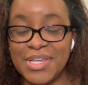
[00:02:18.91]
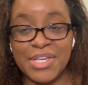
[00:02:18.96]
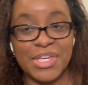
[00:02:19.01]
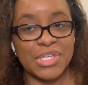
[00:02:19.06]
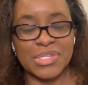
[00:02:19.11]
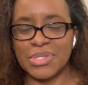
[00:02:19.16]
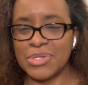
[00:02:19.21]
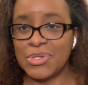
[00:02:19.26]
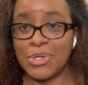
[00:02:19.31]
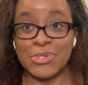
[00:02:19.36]

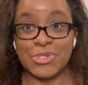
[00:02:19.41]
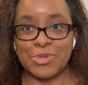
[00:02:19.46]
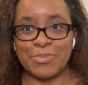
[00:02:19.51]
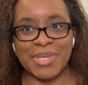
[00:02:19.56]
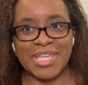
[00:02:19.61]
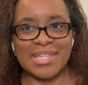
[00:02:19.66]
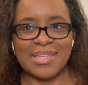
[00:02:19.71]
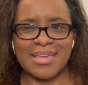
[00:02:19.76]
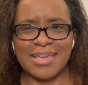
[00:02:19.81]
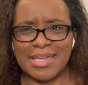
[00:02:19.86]
So social
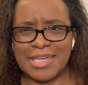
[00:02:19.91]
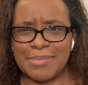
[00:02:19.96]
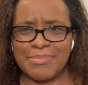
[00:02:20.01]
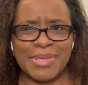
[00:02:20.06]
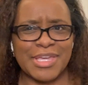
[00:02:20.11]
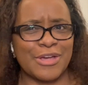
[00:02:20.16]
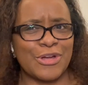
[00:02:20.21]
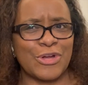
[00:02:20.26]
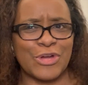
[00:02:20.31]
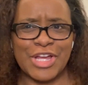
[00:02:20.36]
media can be
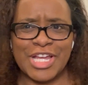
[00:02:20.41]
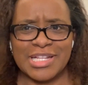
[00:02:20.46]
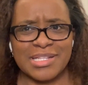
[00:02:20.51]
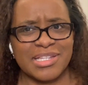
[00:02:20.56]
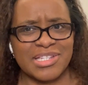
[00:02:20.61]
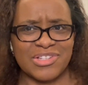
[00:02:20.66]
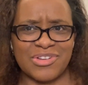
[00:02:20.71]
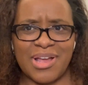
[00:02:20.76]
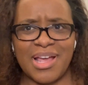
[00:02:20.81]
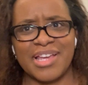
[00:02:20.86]
a great
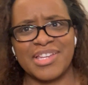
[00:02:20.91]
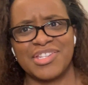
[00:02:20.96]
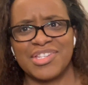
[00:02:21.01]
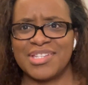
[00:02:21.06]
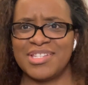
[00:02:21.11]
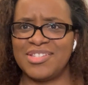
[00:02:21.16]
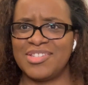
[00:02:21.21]
distraction,